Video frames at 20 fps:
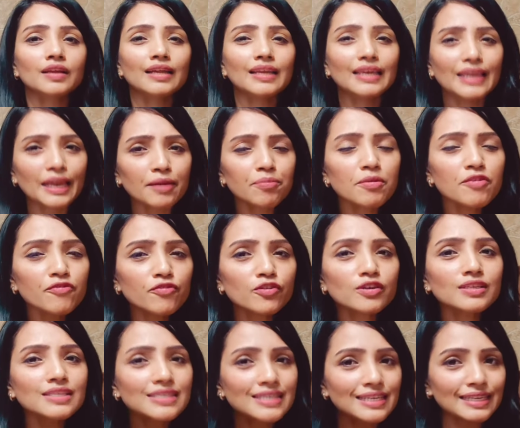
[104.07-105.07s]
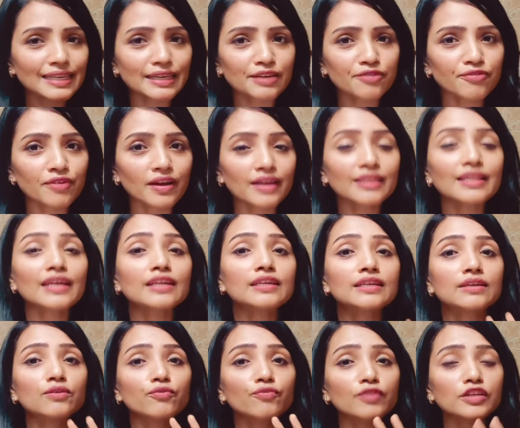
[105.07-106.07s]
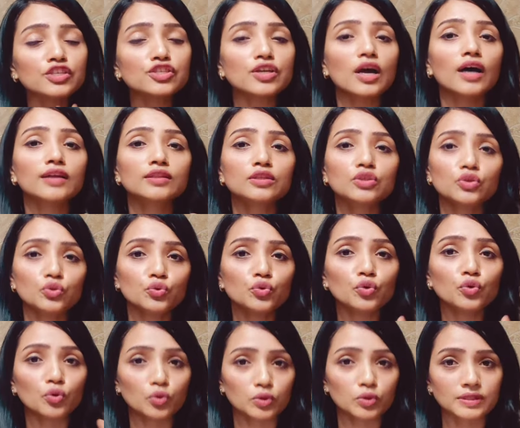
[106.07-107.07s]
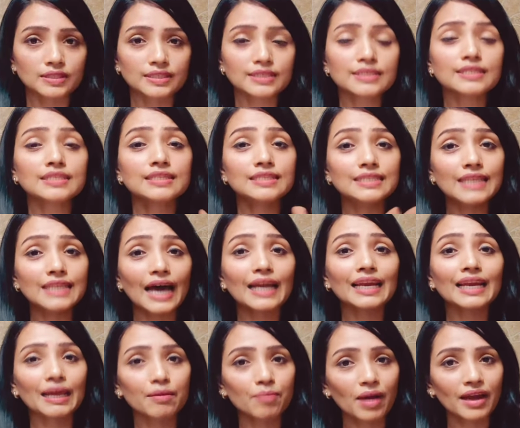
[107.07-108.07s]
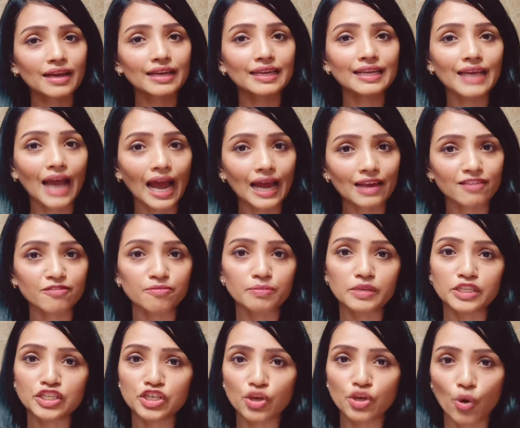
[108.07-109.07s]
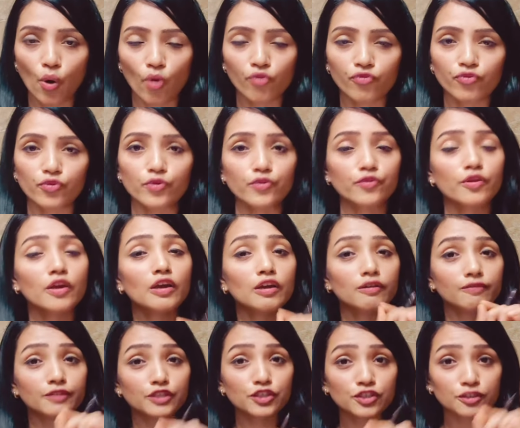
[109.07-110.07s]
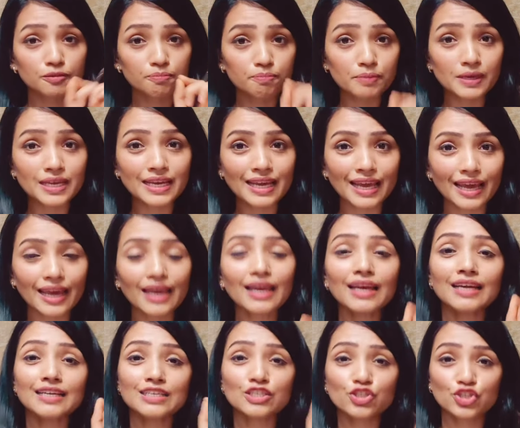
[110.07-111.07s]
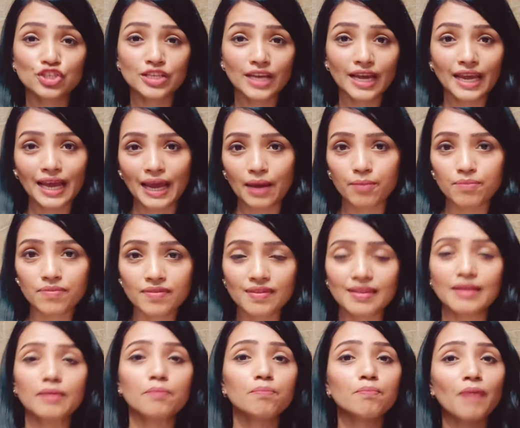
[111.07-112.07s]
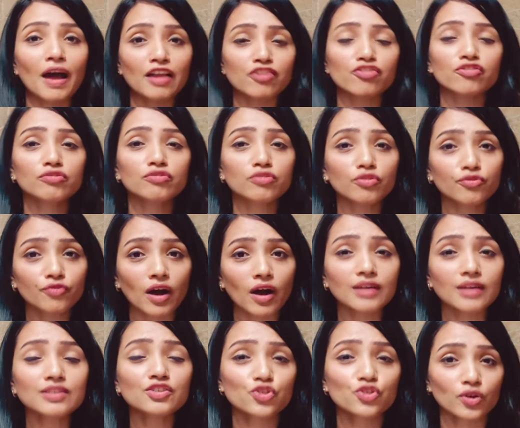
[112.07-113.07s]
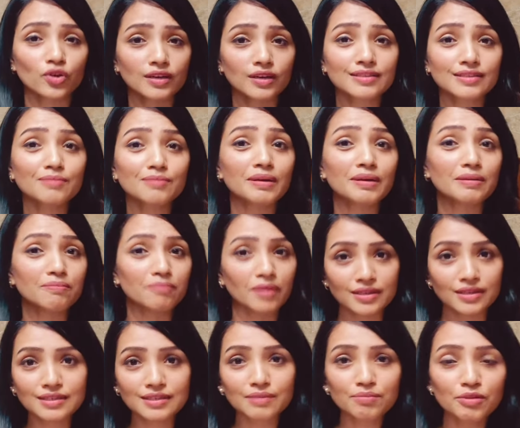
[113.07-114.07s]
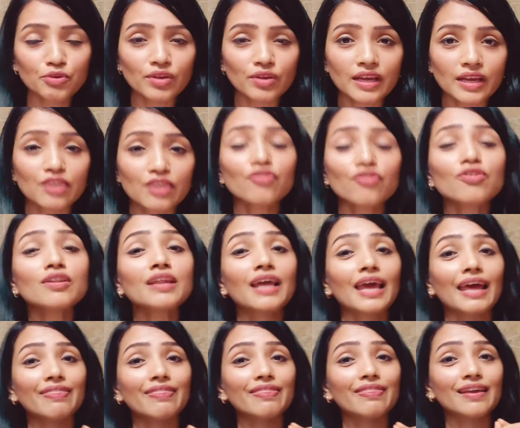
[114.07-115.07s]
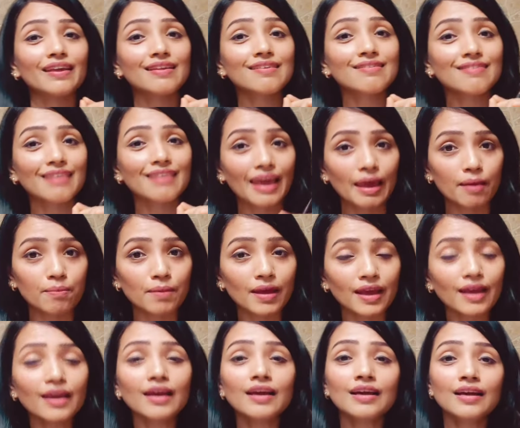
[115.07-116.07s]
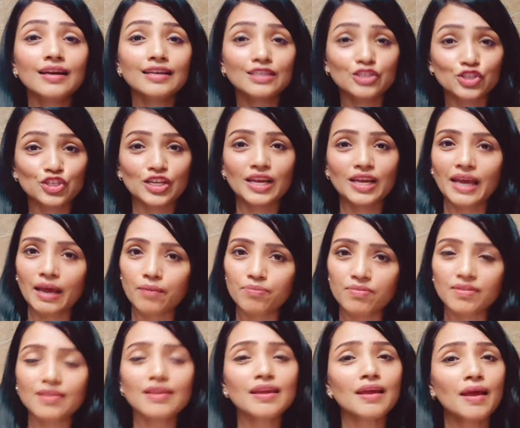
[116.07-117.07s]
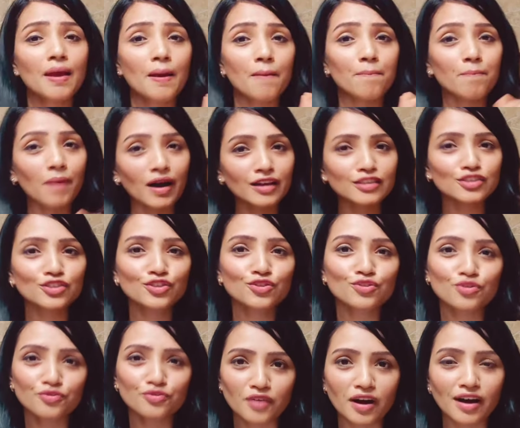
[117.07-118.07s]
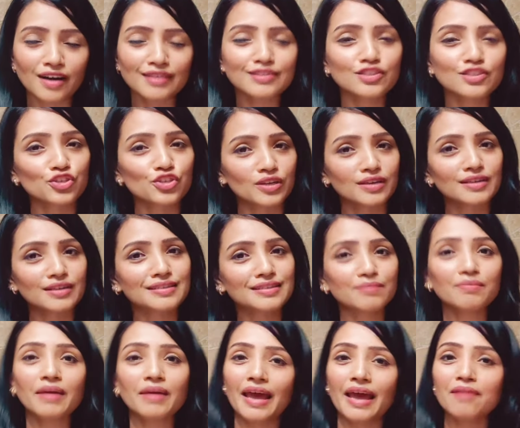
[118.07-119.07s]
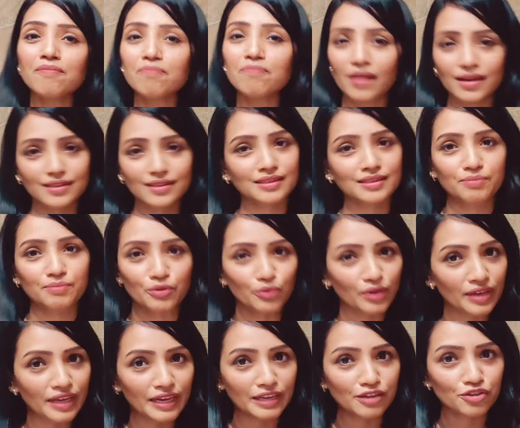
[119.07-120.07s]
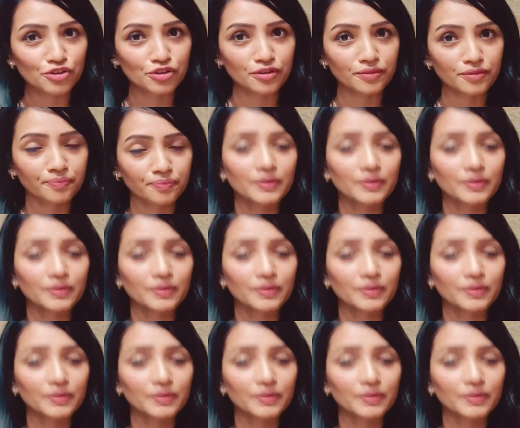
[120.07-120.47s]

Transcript: Let me first clarify that which are the two courses that MIT-ISBJ offers, which is BAJMC, Bachelor's of Arts, Journalism and Mass Communication, and there is MAJMC, Master's of Arts, Journalism and Mass Communication.